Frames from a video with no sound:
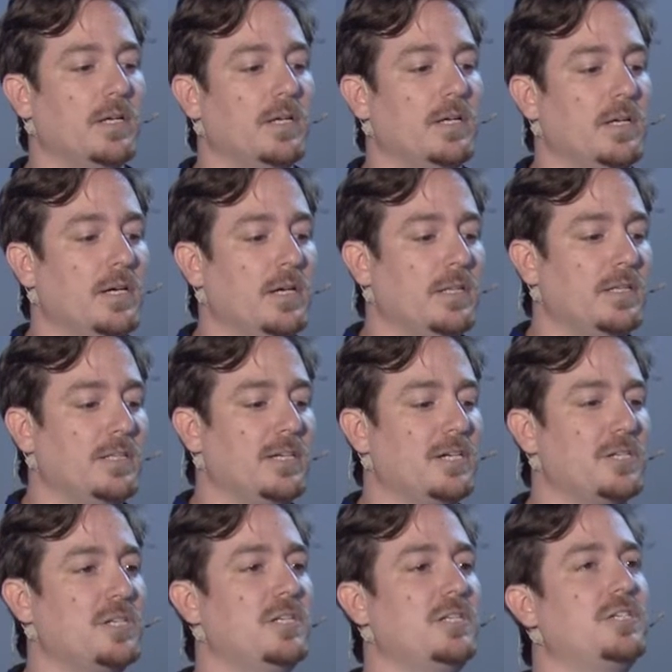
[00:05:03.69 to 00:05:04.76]
and it
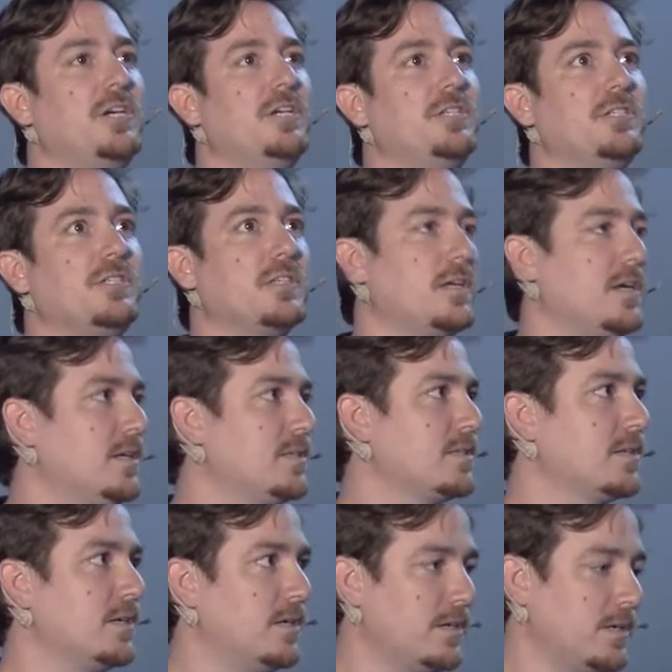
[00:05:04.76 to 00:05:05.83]
actually changes our,
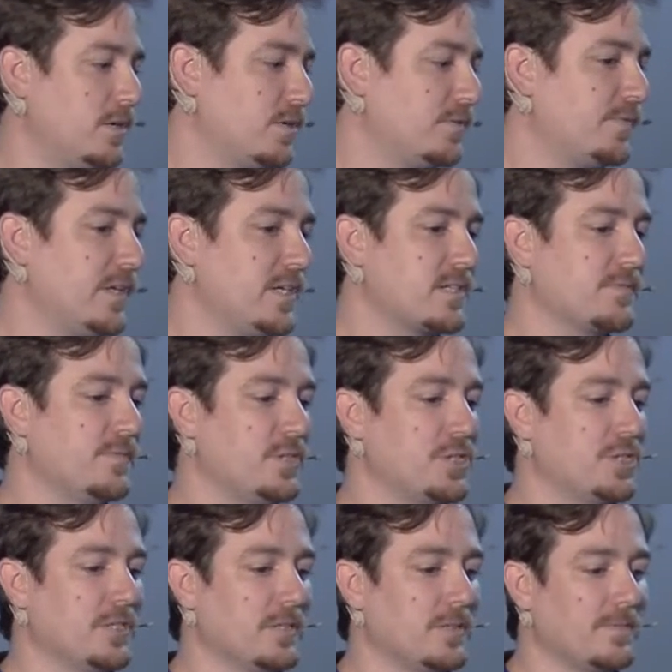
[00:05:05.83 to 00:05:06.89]
our Flask
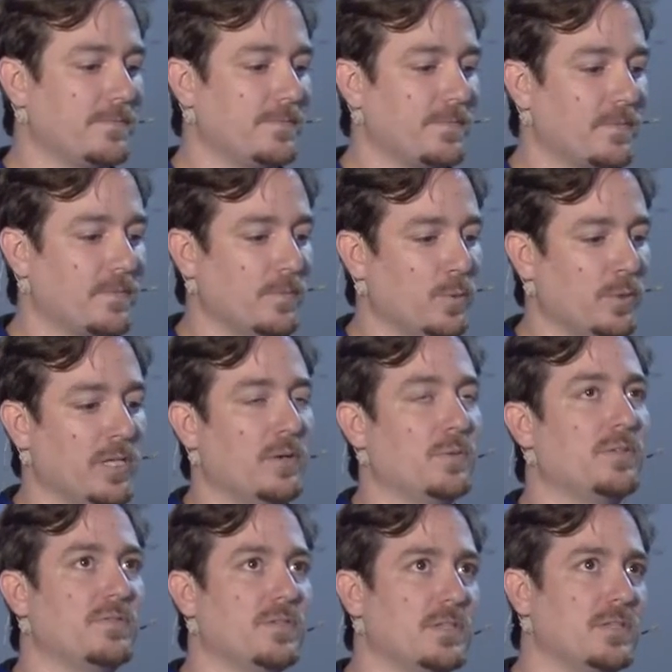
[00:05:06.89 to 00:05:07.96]
version
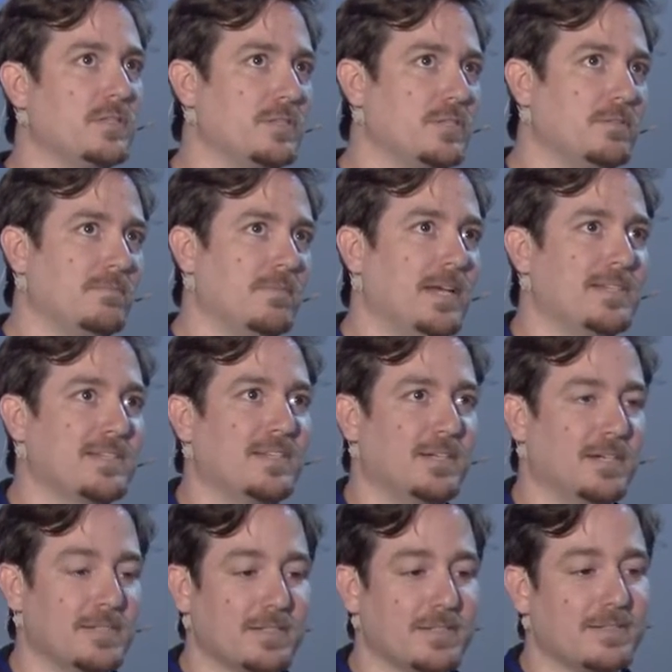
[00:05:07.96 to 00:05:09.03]
without even
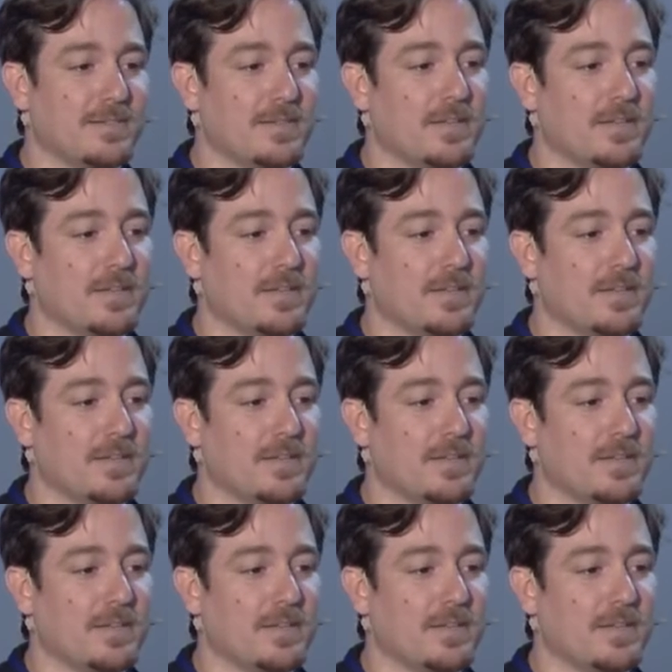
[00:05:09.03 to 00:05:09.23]
asking us.